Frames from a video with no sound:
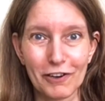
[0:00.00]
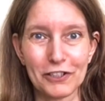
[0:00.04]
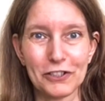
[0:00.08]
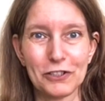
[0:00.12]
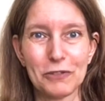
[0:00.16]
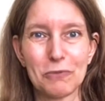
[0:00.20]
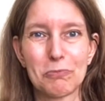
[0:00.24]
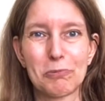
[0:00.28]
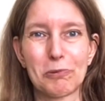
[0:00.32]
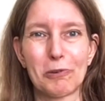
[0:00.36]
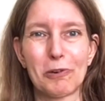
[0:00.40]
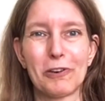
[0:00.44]

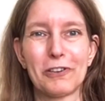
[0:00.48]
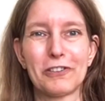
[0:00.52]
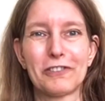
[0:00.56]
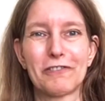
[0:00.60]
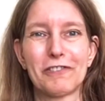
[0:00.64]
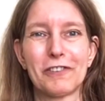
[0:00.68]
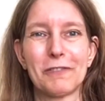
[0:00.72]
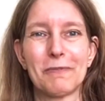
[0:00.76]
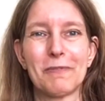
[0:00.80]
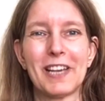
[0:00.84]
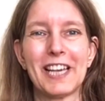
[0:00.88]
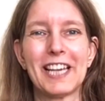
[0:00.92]
you brought
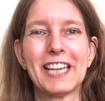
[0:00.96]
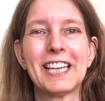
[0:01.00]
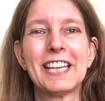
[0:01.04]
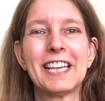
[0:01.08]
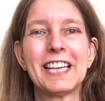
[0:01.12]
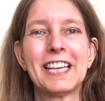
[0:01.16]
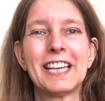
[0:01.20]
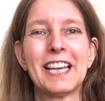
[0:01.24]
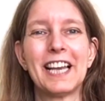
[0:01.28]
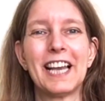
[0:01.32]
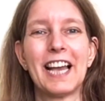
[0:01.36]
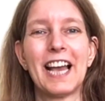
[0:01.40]
for me
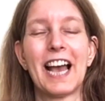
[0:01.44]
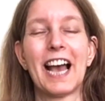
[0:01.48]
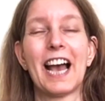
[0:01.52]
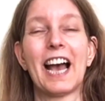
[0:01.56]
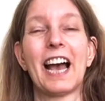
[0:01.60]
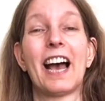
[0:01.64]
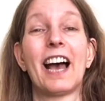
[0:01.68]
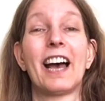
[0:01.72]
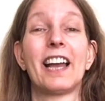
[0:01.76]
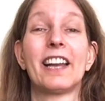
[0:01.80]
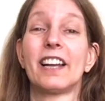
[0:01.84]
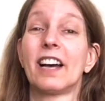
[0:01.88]

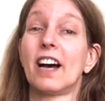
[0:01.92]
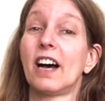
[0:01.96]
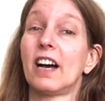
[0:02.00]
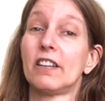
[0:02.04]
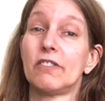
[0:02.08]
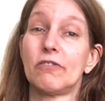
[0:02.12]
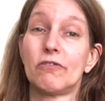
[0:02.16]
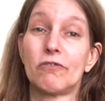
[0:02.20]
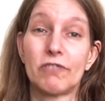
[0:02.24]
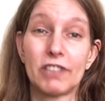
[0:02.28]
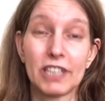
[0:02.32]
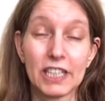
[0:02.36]
and I
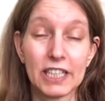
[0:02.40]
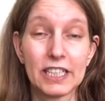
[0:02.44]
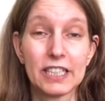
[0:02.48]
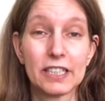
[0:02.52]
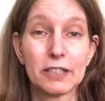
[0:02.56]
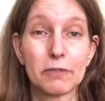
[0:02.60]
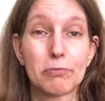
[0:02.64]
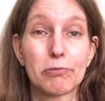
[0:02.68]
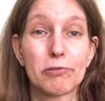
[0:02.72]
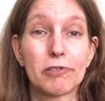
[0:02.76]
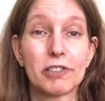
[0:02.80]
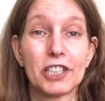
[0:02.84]
really
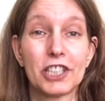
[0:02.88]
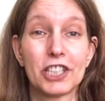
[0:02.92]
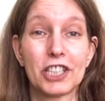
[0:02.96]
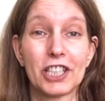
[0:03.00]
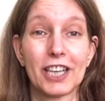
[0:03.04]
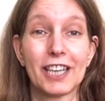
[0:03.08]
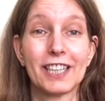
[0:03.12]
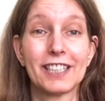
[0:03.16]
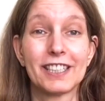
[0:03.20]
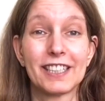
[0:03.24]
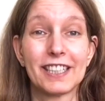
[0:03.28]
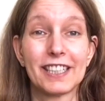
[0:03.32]

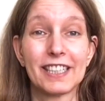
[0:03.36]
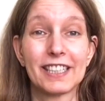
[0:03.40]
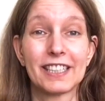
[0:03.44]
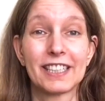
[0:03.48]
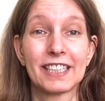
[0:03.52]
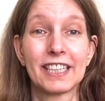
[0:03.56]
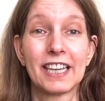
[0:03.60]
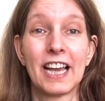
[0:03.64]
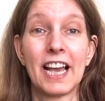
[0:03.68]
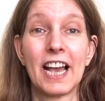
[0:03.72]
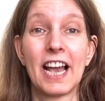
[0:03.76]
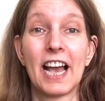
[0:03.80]
appreciate it,
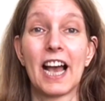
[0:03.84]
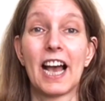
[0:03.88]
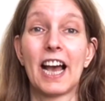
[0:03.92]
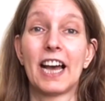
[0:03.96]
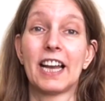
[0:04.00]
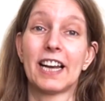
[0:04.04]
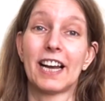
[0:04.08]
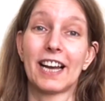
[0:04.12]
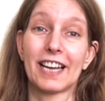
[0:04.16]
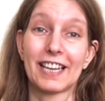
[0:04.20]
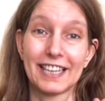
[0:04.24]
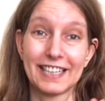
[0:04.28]

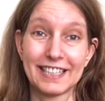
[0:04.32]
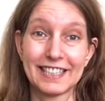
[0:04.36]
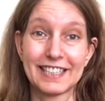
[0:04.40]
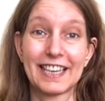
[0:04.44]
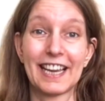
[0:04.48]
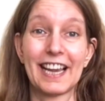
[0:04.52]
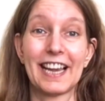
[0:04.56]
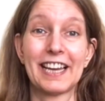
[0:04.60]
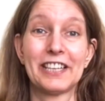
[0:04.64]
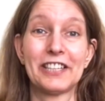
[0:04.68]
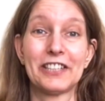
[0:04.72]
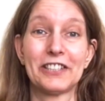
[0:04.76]
and I can
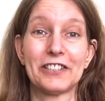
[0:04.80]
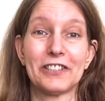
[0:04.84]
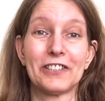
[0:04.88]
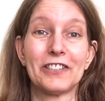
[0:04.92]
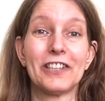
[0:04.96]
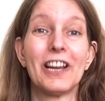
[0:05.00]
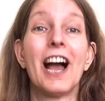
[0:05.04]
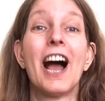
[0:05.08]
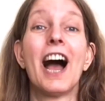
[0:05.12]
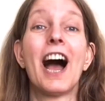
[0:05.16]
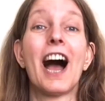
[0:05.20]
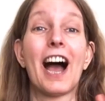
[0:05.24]
tell
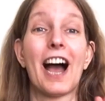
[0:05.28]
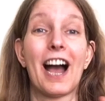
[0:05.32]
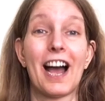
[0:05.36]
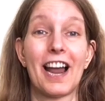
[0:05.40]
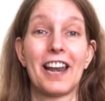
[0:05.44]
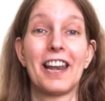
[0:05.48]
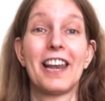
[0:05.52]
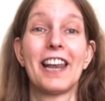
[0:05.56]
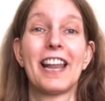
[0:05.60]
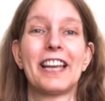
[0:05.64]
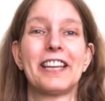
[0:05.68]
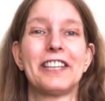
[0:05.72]
you,
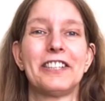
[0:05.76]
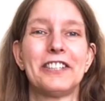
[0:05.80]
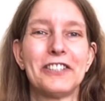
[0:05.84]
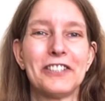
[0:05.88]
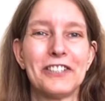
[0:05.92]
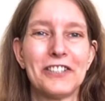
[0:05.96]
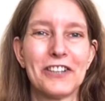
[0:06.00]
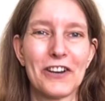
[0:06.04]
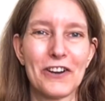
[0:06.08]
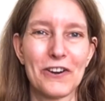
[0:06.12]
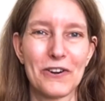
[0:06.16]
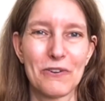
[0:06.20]
I'll let you
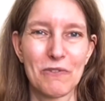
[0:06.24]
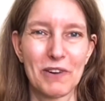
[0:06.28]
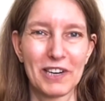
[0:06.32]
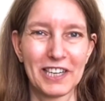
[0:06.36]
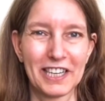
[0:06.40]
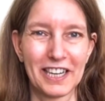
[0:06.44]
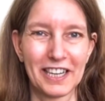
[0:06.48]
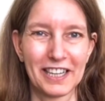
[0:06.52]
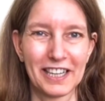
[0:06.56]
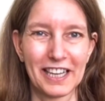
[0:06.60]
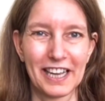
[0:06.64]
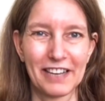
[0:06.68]
know when
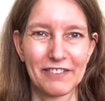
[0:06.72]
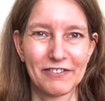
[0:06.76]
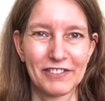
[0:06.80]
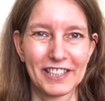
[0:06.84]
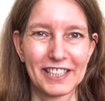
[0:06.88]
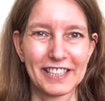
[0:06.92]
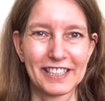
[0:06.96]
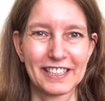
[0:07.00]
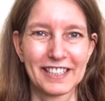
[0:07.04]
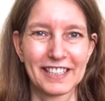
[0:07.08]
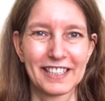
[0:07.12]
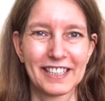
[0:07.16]
I'll have
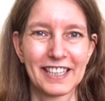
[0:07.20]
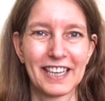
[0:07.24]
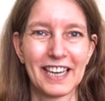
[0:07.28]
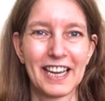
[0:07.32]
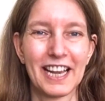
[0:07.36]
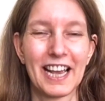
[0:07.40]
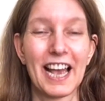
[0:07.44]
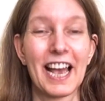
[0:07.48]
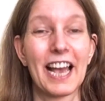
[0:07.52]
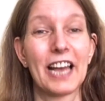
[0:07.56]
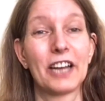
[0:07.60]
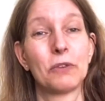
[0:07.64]
it
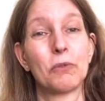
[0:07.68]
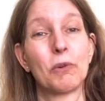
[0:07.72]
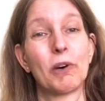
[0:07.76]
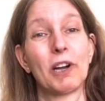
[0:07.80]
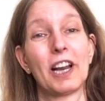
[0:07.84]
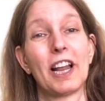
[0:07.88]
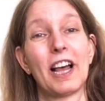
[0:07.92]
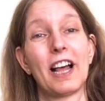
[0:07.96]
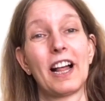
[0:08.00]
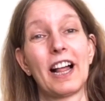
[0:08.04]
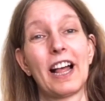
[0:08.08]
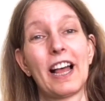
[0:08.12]
and well,
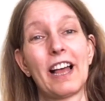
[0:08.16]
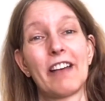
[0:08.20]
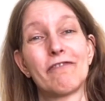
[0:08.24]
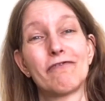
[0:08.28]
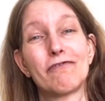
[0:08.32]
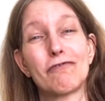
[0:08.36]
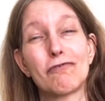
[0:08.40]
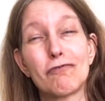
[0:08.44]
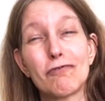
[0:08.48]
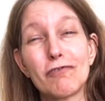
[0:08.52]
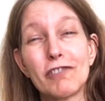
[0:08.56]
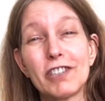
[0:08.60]
I
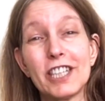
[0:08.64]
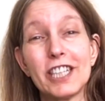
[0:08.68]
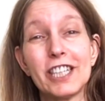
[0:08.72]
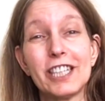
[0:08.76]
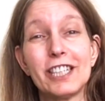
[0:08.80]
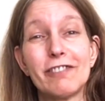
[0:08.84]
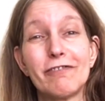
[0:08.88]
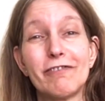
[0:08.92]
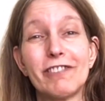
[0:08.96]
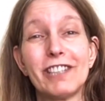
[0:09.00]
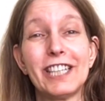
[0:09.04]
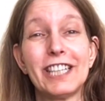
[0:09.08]
have
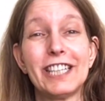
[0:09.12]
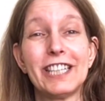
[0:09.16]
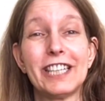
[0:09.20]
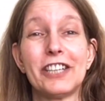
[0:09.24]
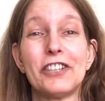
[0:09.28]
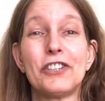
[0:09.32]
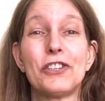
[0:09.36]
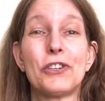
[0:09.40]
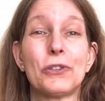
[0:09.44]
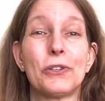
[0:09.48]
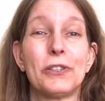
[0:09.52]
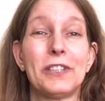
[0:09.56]
really, really
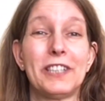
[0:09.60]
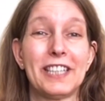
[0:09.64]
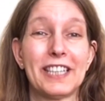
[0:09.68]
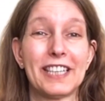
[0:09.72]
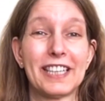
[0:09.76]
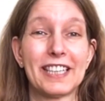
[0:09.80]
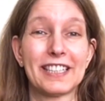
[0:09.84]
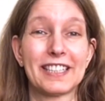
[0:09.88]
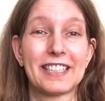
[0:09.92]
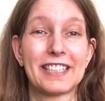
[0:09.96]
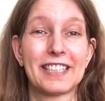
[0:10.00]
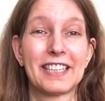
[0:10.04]
enjoyed
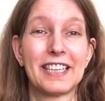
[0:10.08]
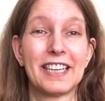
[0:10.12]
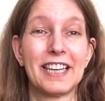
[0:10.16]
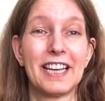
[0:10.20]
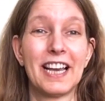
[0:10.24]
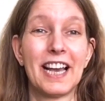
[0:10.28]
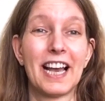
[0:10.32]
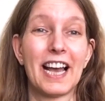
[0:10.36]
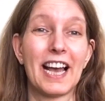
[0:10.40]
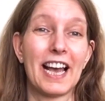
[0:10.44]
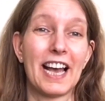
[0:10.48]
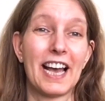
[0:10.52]
it
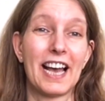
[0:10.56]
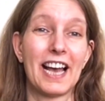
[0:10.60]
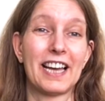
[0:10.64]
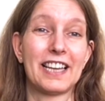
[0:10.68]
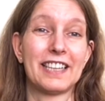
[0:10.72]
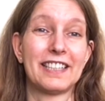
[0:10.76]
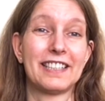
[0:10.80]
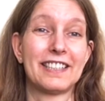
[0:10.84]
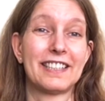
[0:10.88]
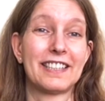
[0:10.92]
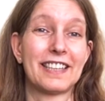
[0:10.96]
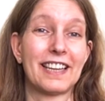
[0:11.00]

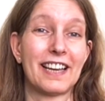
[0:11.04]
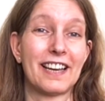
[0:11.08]
and